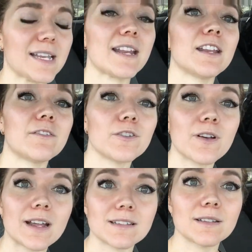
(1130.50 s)
Did any of you
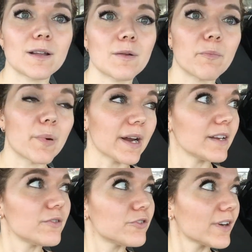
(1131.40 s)
guys buy
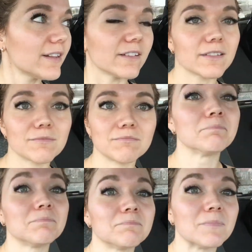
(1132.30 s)
a new trailer?
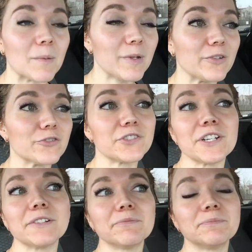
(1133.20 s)
That'd be
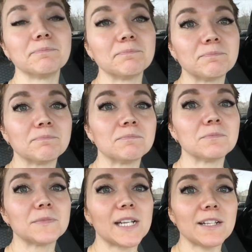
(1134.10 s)
interesting.
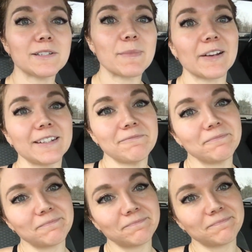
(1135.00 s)
Tell us about it.
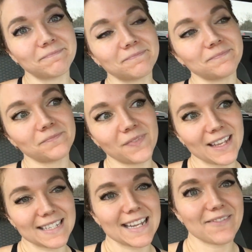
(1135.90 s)

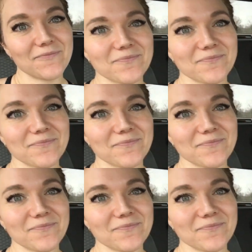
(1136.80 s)
That's it.